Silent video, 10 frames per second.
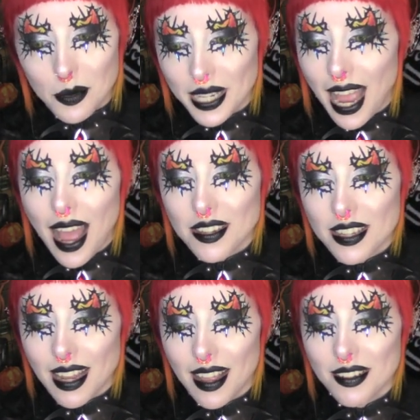Doing
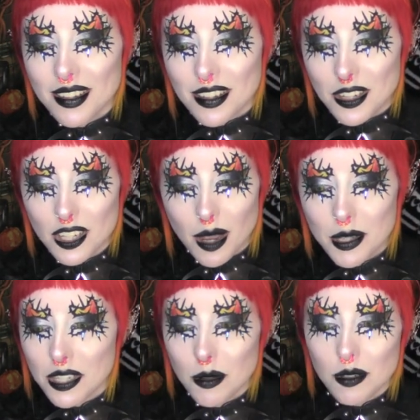handstands and
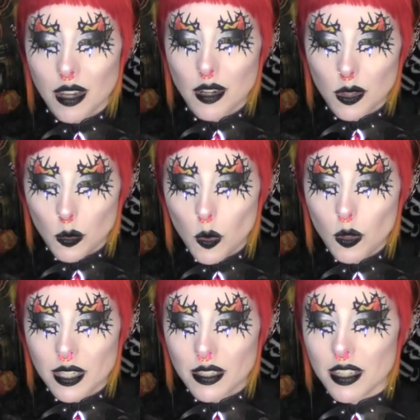somersaults under the
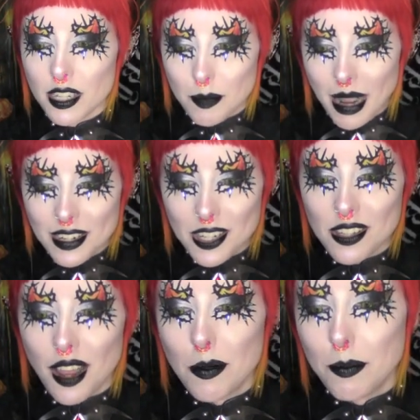water, the Spanish
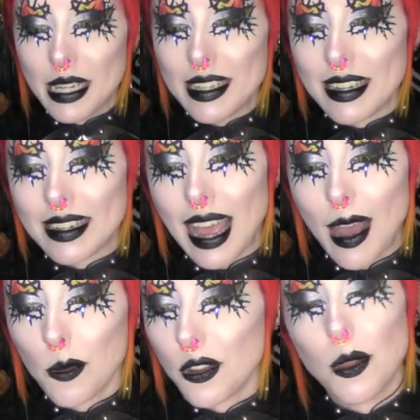sun beating
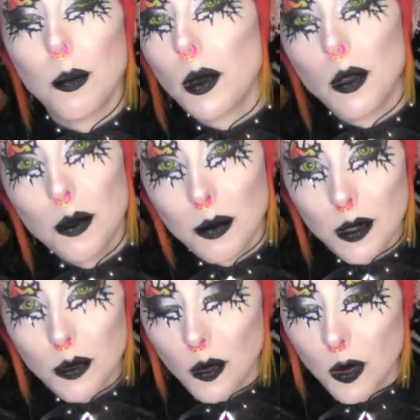down and the blue,
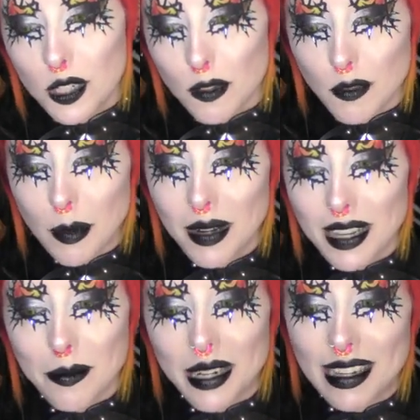blue water
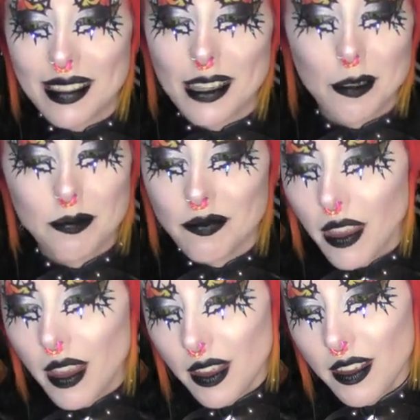rippling beneath it.
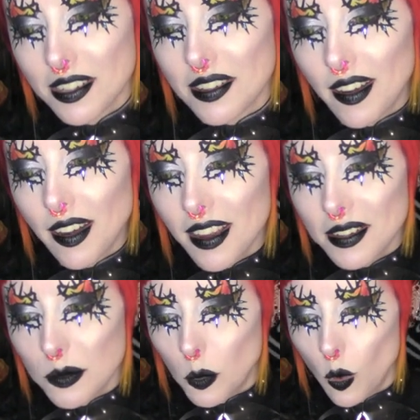
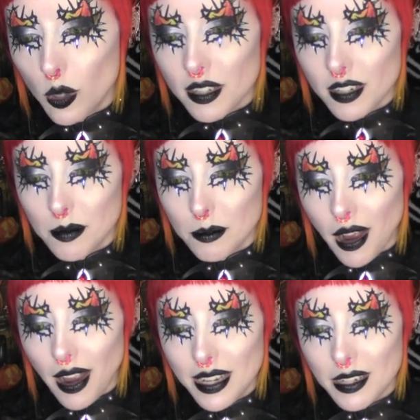Sunlight and water
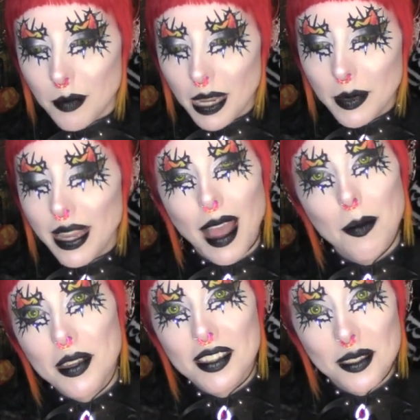combined make me
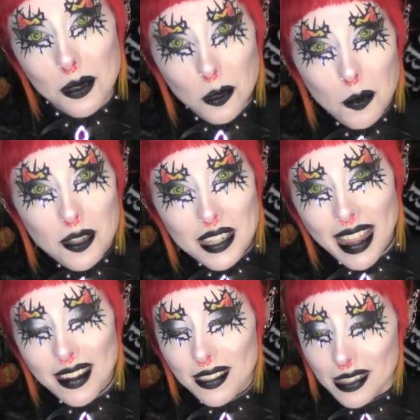happier than almost
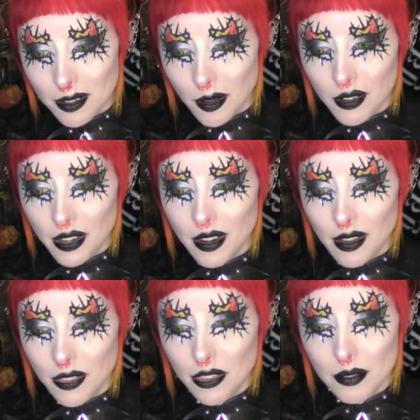anything on
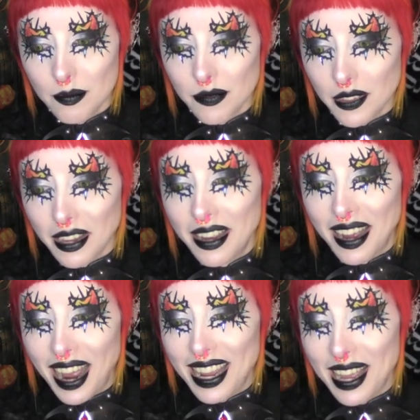earth.
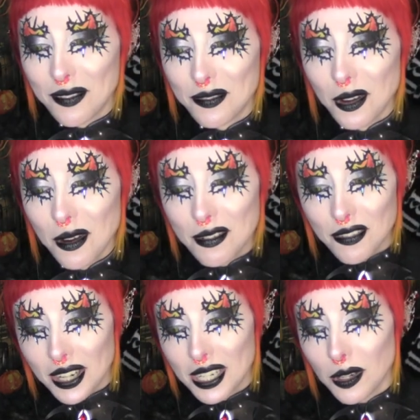I have no
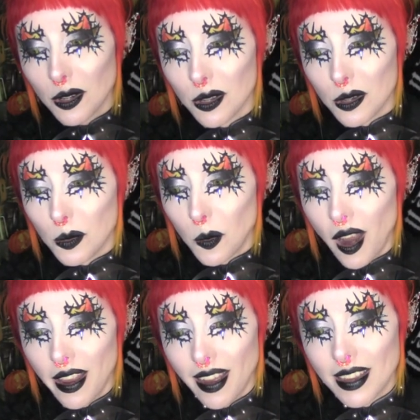fucking clue
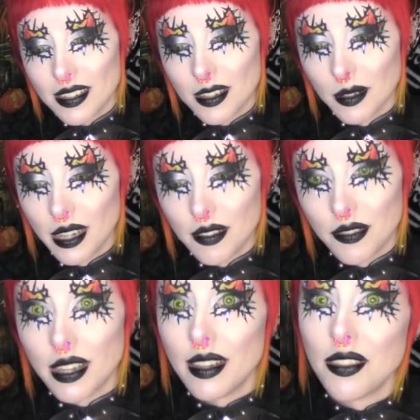why I still
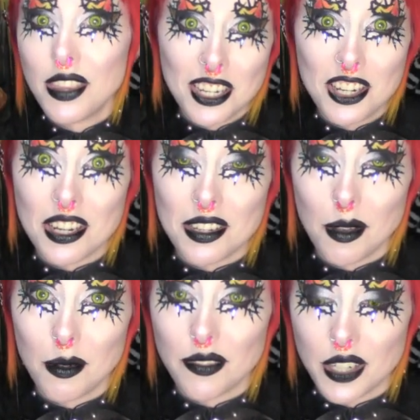live in this
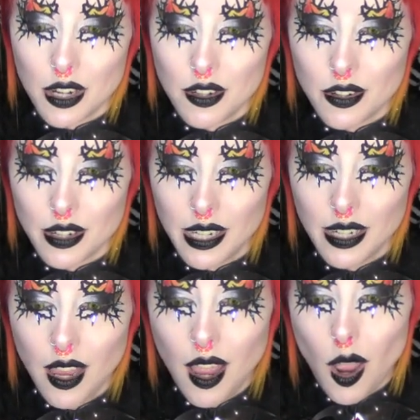shithole of a
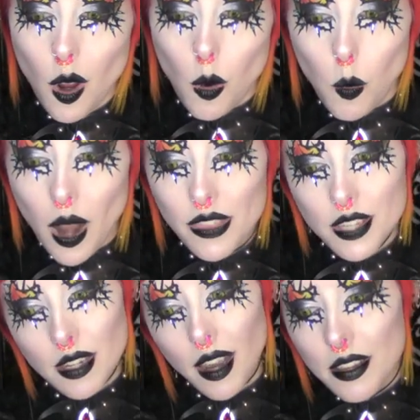country, where the
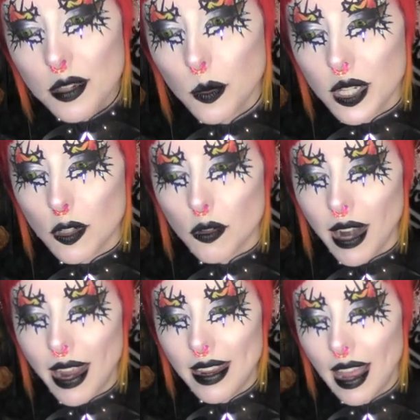sky is always
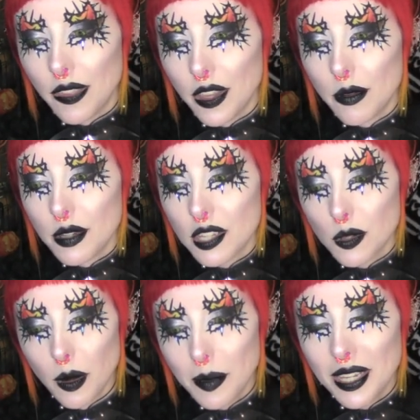grey and the only
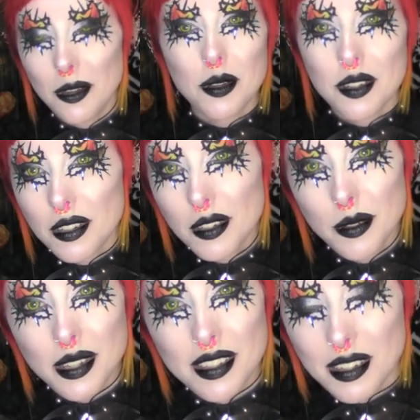swimming you can
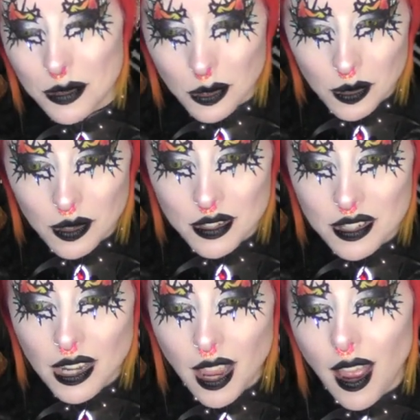do is
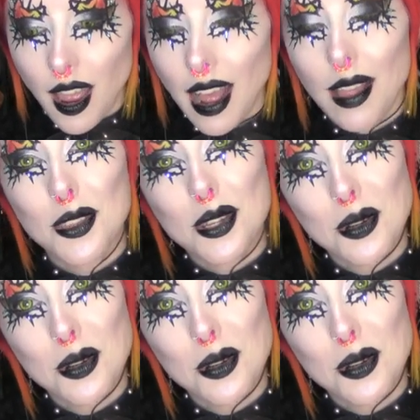indoors, and the